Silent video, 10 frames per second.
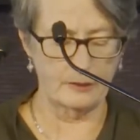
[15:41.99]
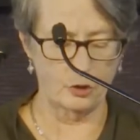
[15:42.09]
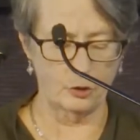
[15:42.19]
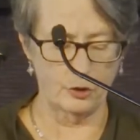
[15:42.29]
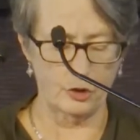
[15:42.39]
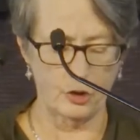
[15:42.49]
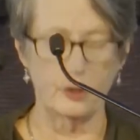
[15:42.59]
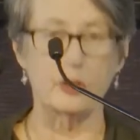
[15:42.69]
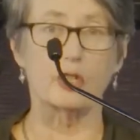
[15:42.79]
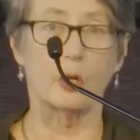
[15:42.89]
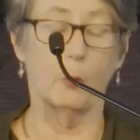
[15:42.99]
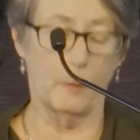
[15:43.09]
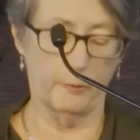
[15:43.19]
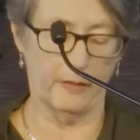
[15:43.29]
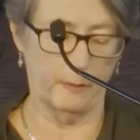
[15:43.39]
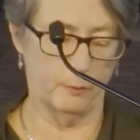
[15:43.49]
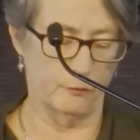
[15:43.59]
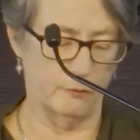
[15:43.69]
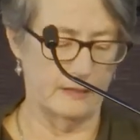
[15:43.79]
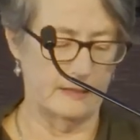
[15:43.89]
George Turner, to cooperate
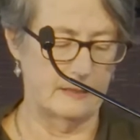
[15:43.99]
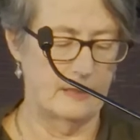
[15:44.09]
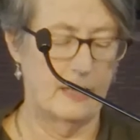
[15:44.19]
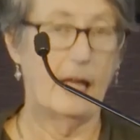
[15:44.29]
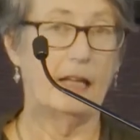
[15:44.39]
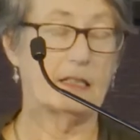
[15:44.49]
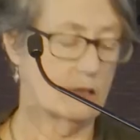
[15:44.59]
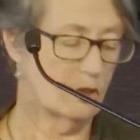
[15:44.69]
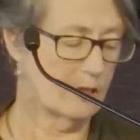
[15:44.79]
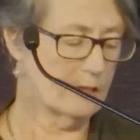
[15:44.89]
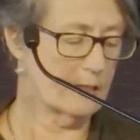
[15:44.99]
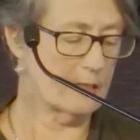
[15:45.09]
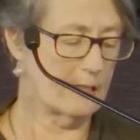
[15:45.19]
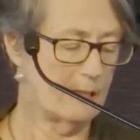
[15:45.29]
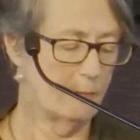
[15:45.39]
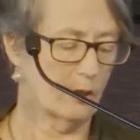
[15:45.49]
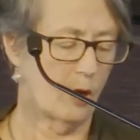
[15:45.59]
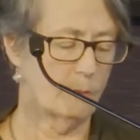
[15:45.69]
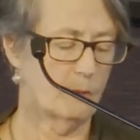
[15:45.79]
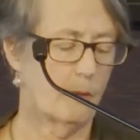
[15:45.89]
with Reid and suggests to him the
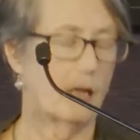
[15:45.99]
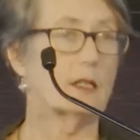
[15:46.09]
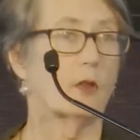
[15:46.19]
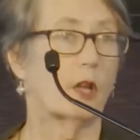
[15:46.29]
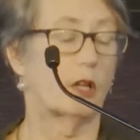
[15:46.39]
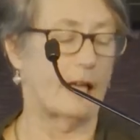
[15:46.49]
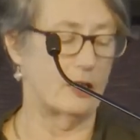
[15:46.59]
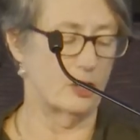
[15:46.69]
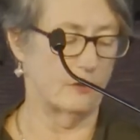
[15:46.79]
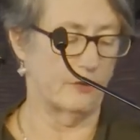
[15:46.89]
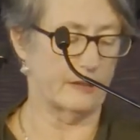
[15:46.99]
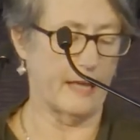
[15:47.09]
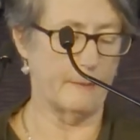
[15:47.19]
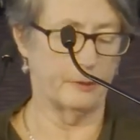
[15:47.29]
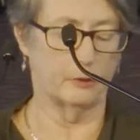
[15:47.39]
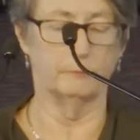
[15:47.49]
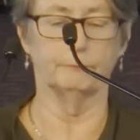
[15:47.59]
compromise on the location of the capital.